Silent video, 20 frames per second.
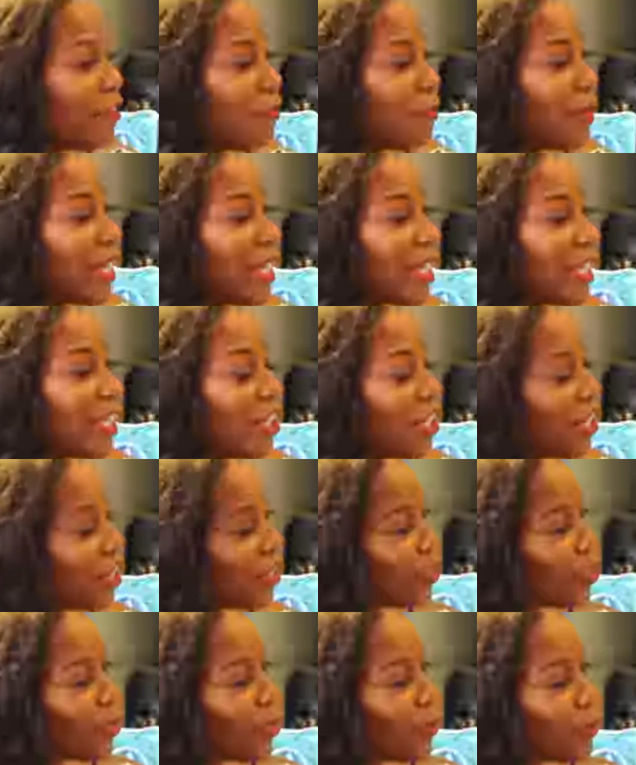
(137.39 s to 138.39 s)
you've been,
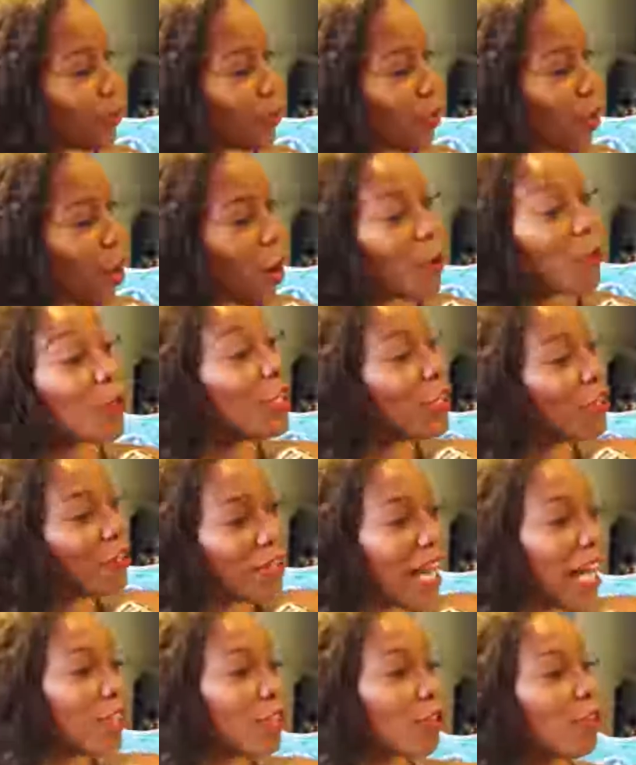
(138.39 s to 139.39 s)
you know, owning your
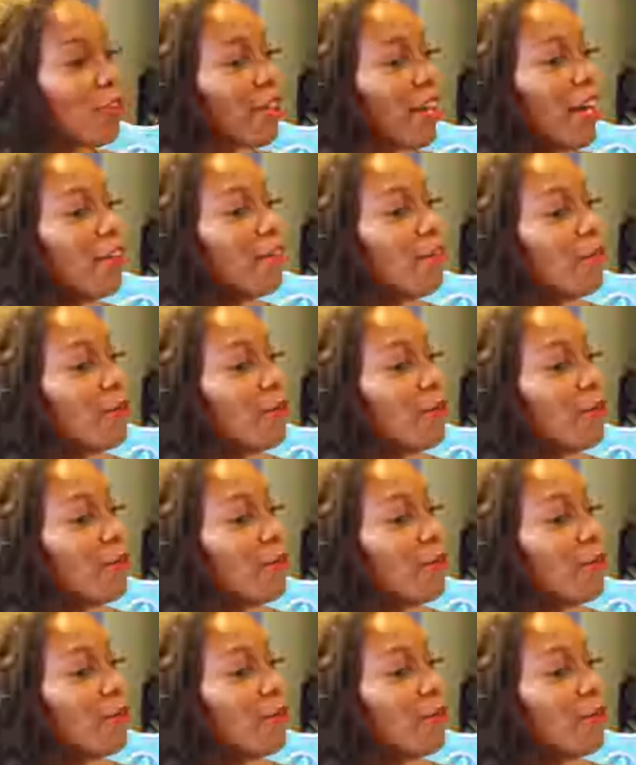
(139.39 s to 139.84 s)
natural crown